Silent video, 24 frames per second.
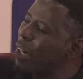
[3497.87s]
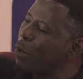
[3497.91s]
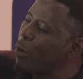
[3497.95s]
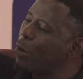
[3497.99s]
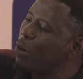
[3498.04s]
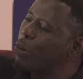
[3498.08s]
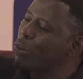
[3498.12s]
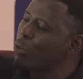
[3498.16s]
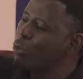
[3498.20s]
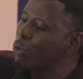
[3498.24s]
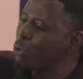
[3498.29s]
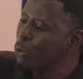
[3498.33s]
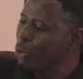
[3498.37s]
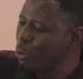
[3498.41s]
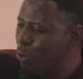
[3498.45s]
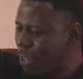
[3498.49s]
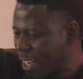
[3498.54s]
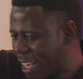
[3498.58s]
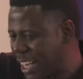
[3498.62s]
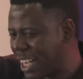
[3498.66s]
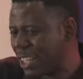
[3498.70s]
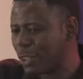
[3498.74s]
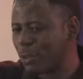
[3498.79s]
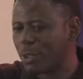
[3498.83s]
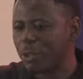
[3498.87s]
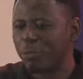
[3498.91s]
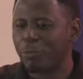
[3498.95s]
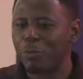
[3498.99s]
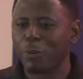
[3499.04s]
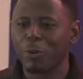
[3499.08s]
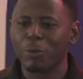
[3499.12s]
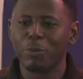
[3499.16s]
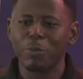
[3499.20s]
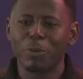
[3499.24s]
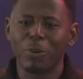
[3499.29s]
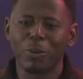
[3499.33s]
are going through, you know he can do it
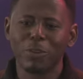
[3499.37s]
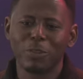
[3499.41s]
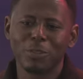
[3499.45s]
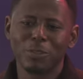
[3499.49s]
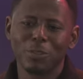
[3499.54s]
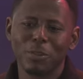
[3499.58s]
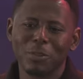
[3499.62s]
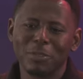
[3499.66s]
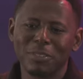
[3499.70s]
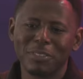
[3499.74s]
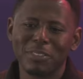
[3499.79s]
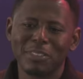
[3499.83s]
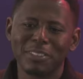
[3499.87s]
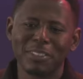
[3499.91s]
for you also.